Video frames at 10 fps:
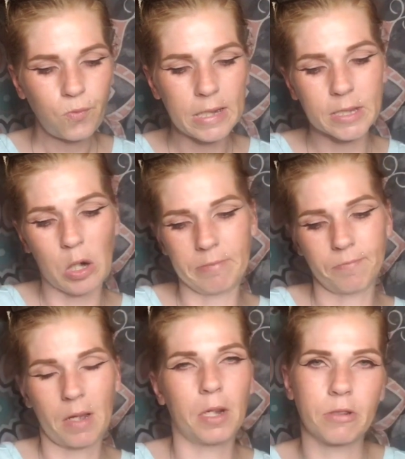Sorry,
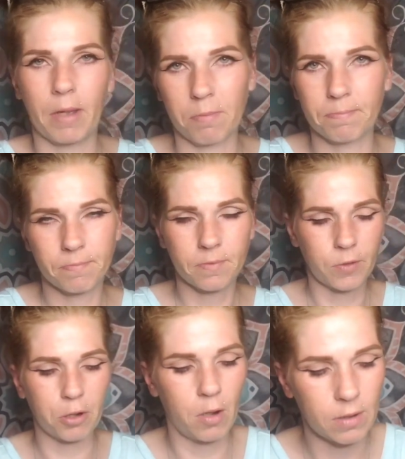I'm not doing makeup
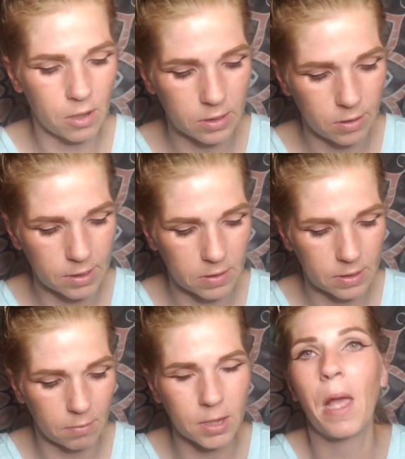very well while talking to you guys about this,
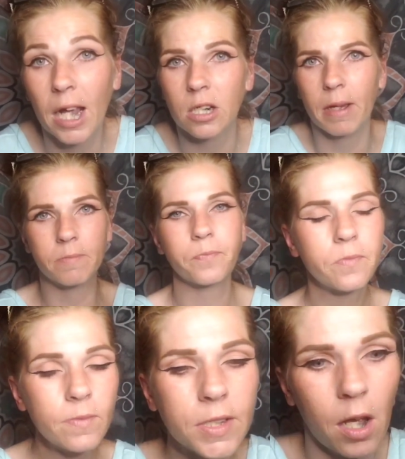because I'm so passionate about it.
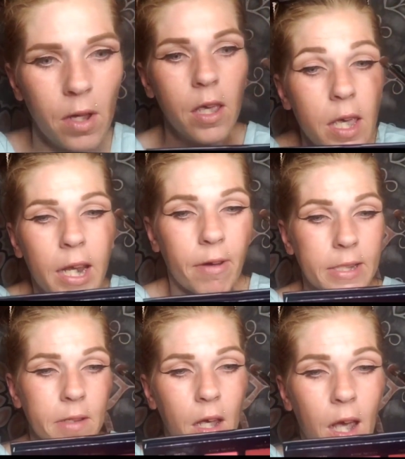So
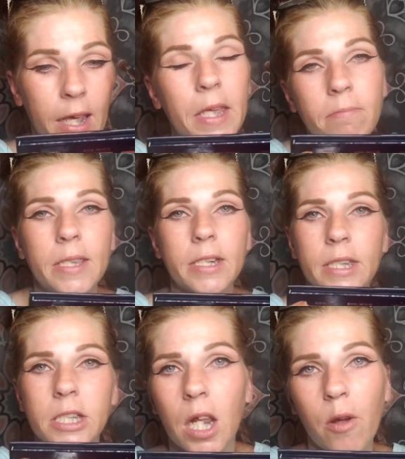anyways, I then made the
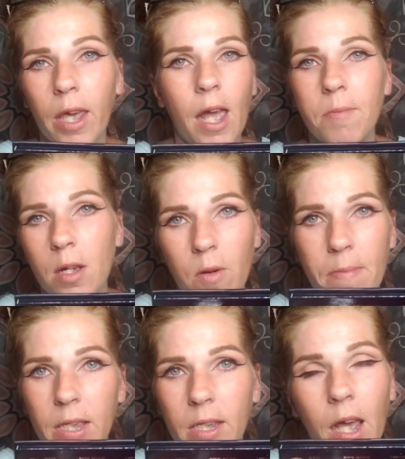decision, okay, I'm not going
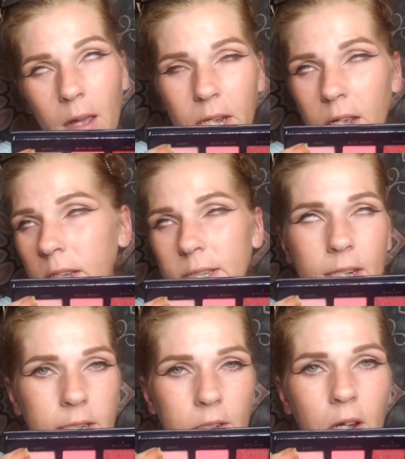back in. I'm done. It's a
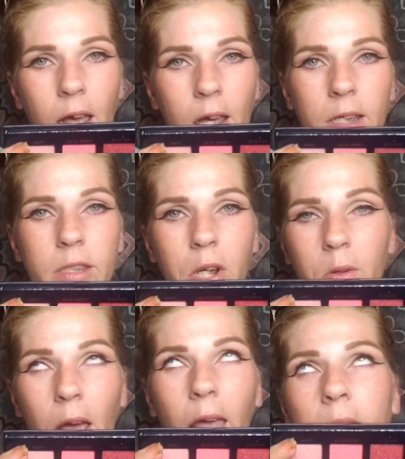done deal. You
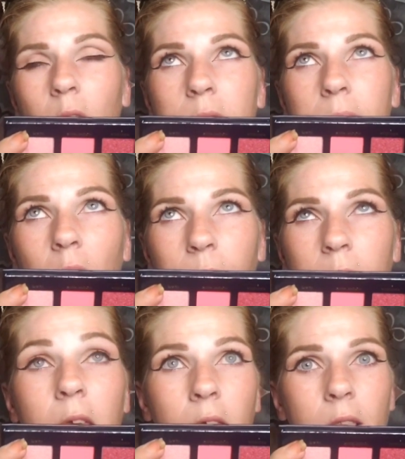know, I had already been
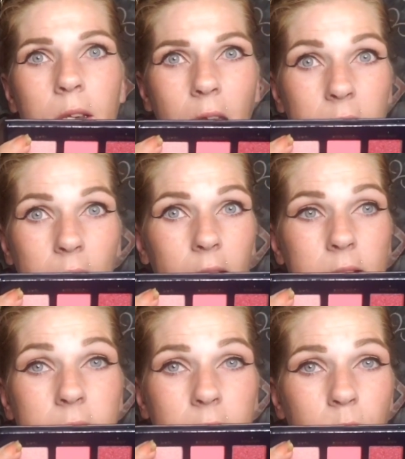offered the night that I
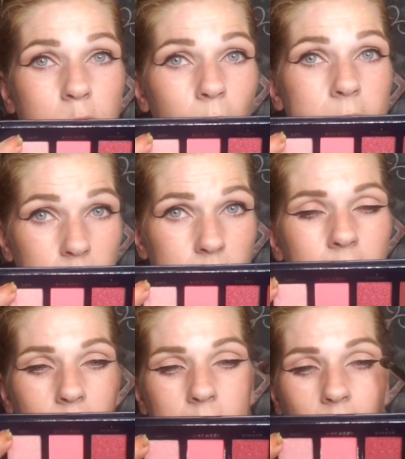did it, which was Tuesday
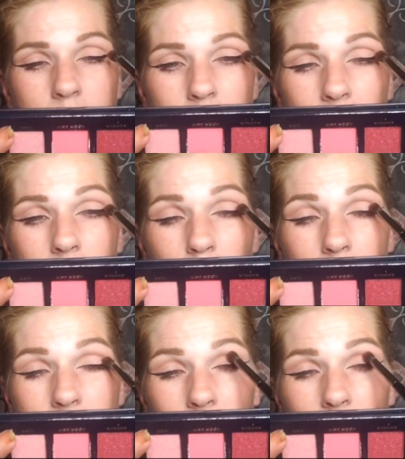night, because I was supposed to go back to work
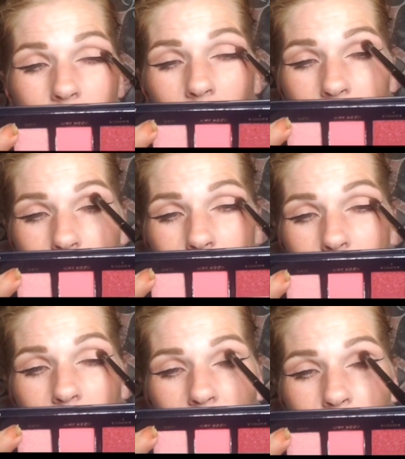Wednesday. I had already
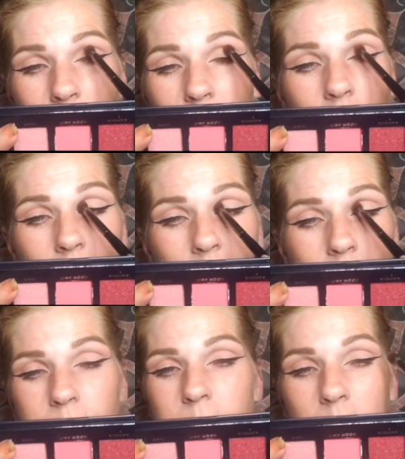been offered
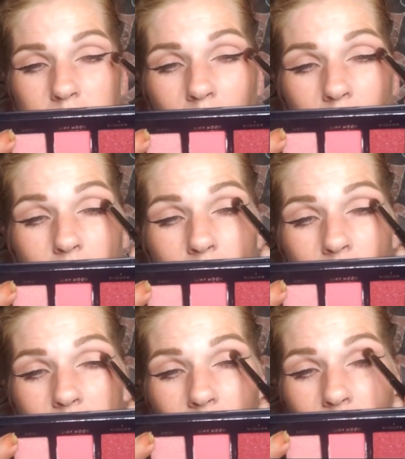a job
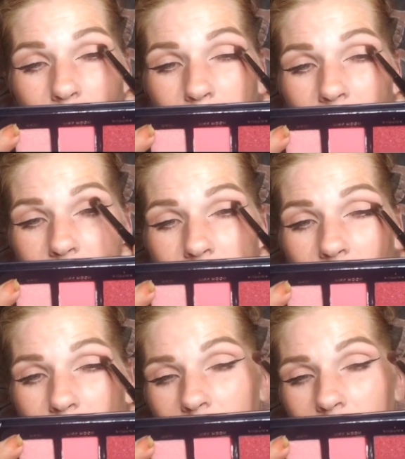working at another place that I had